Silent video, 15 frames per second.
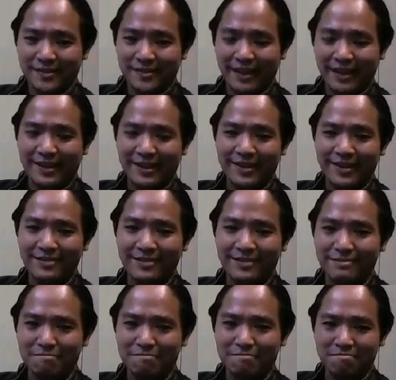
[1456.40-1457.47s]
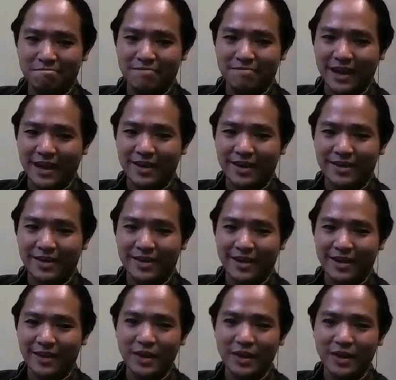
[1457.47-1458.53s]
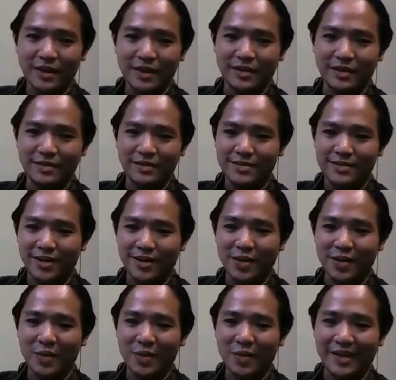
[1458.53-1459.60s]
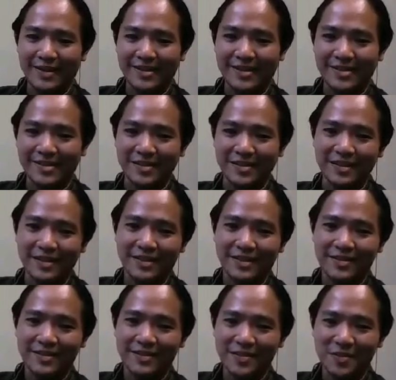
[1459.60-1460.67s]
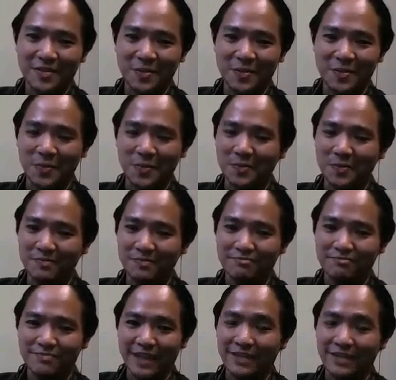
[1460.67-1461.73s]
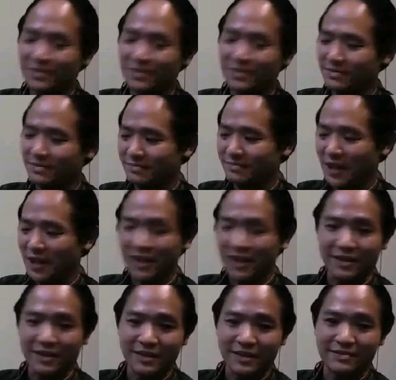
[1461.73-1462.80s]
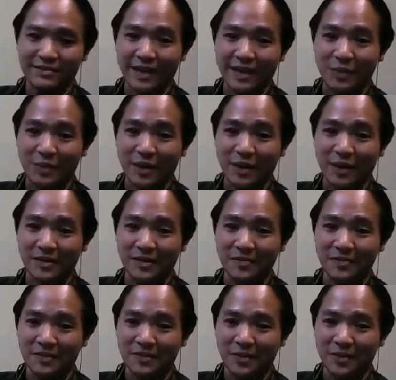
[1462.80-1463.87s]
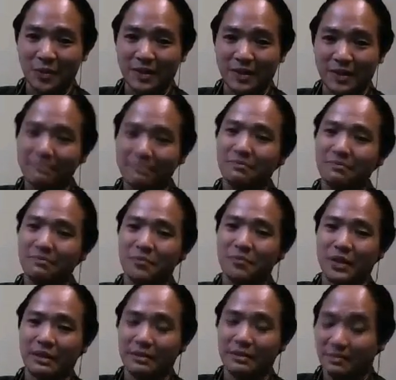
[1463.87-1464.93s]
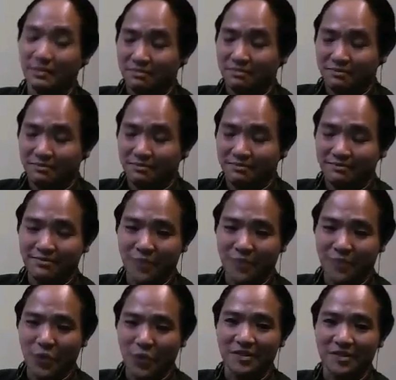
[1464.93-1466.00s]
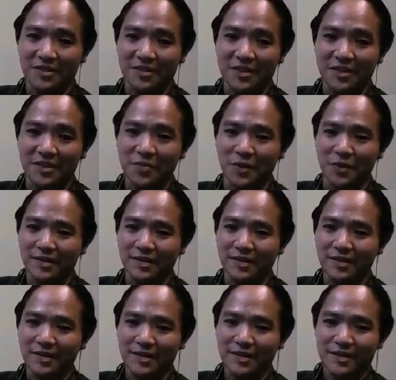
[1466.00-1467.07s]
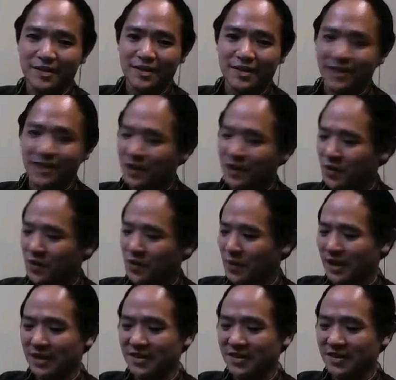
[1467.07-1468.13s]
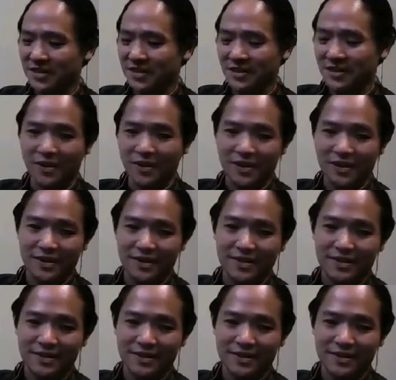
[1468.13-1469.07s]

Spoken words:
"Hey, that really caught my attention." So that by itself told me we were successful into making this cover.